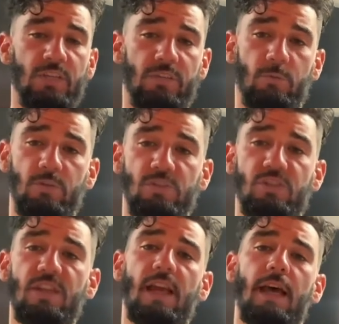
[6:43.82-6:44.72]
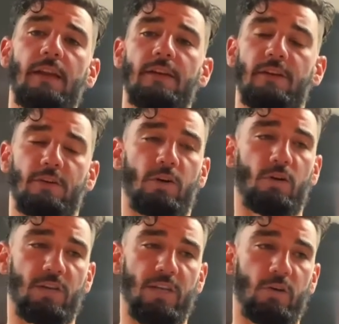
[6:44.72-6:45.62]
than when she had it during
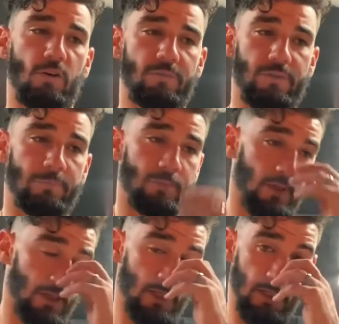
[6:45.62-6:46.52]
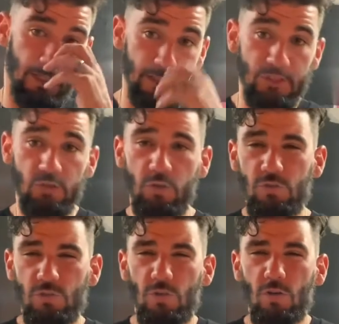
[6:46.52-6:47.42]
Hurricane Harvey. He
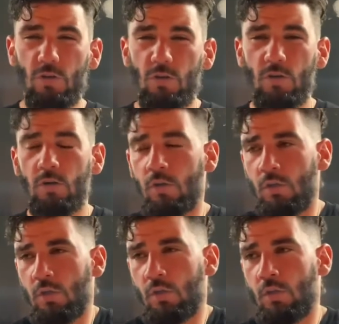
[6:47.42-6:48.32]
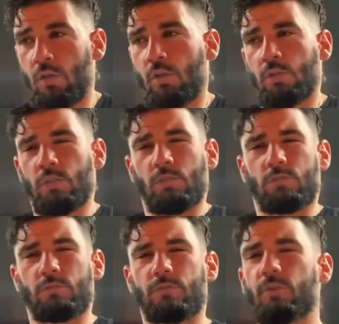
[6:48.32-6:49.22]
charged her
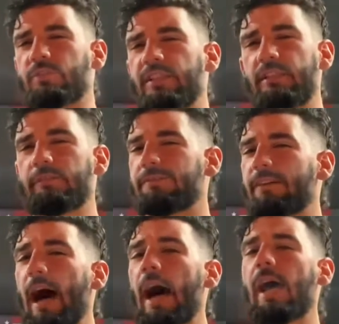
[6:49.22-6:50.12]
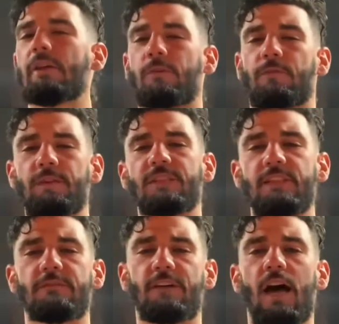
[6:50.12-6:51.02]
$13,500 or
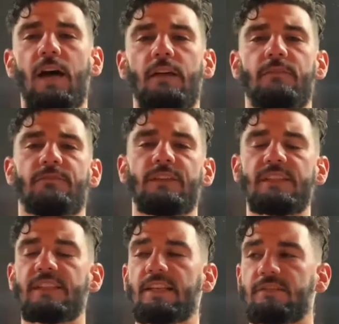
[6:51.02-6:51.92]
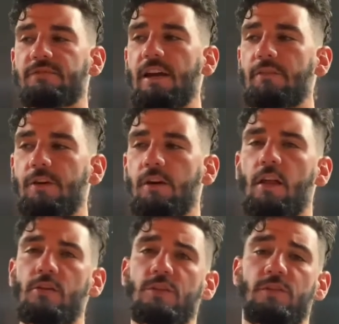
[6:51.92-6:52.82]

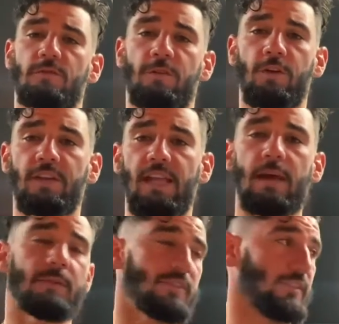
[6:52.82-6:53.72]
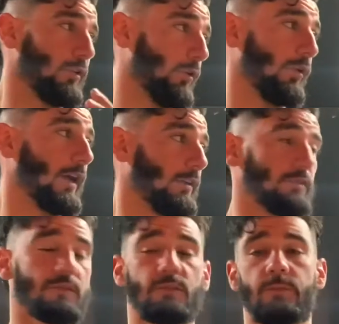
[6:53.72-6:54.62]
$15,500 for the cabinets in the whole house.